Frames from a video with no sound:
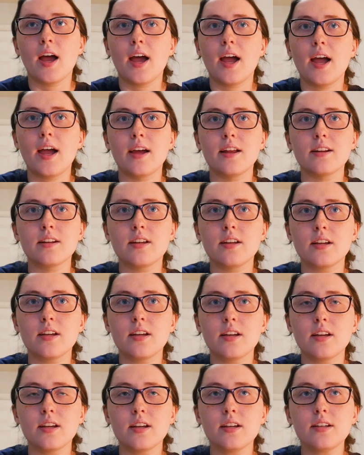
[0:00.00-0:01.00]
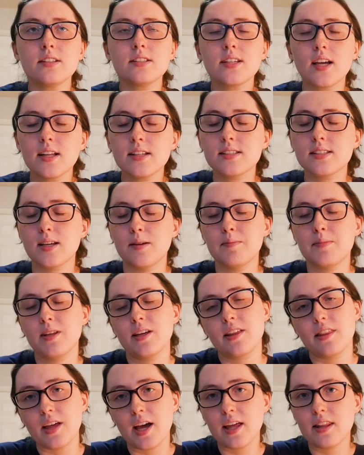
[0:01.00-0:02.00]
And he said
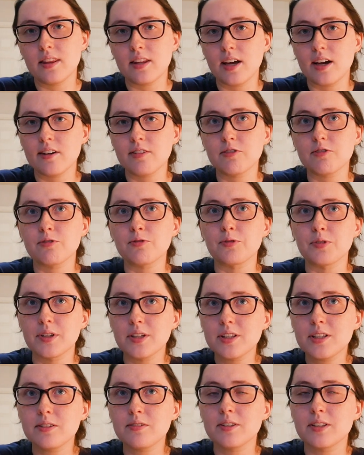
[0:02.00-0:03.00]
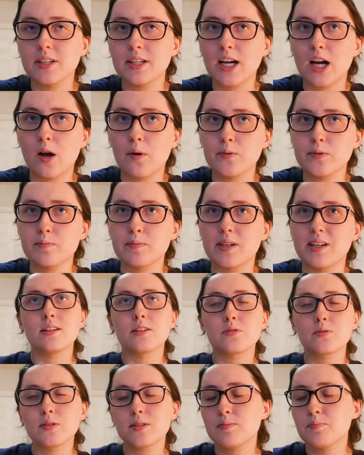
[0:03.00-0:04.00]
something then that really, really helped me.
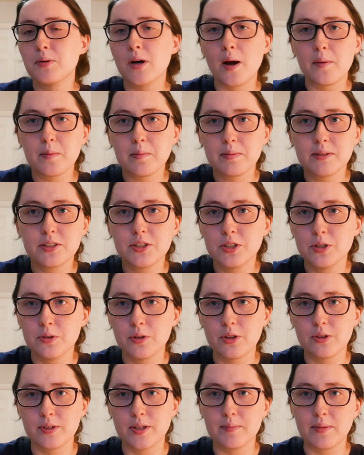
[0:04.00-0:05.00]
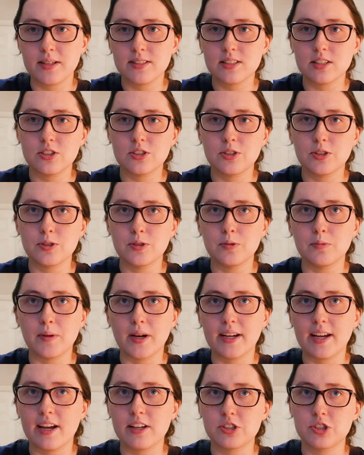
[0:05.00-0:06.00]
This was probably two or three months into
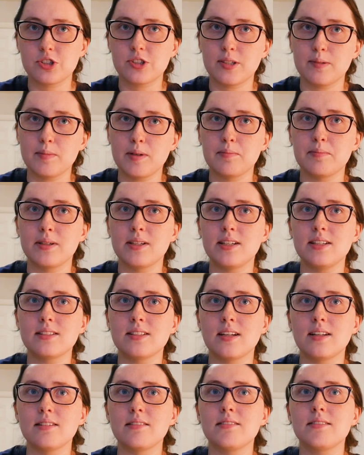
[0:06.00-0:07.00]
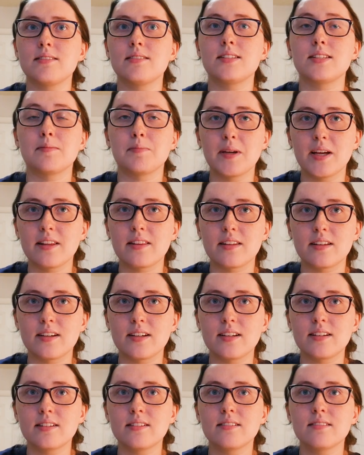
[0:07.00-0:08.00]
my cancer treatment, but he said,
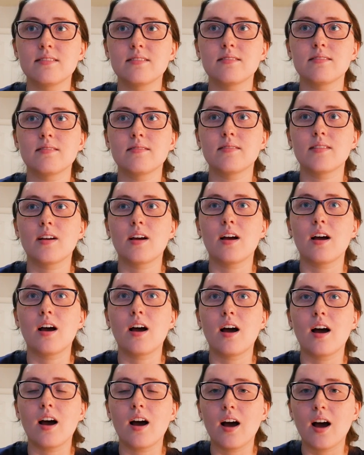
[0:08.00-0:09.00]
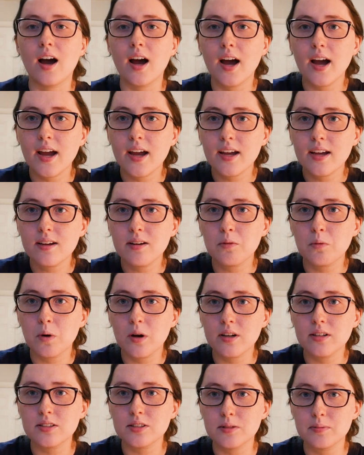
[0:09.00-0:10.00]
Samantha, I
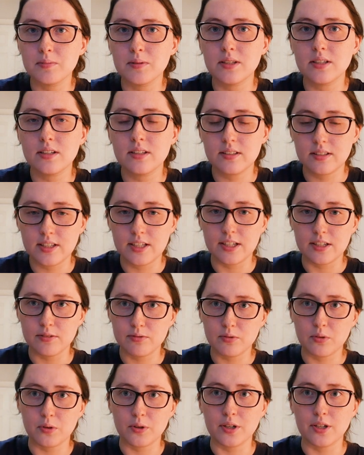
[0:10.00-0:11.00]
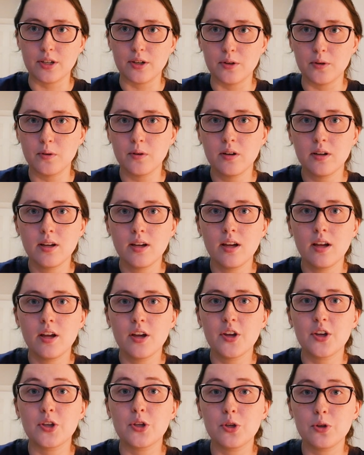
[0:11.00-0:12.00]
want to be here for you.
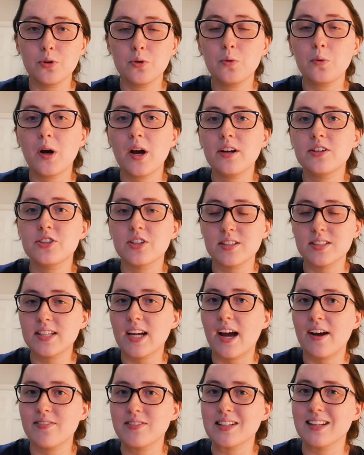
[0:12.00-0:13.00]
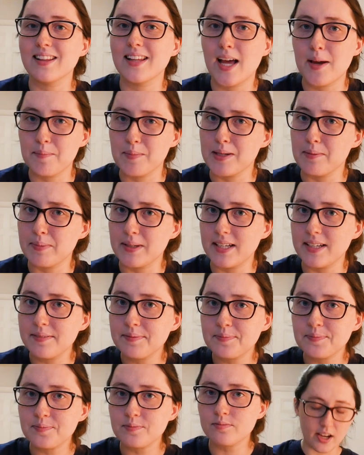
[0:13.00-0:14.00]
You just have to let me be.
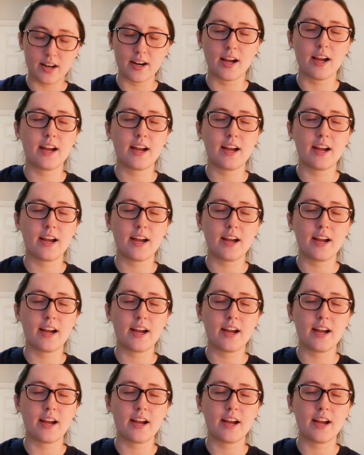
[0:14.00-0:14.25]
And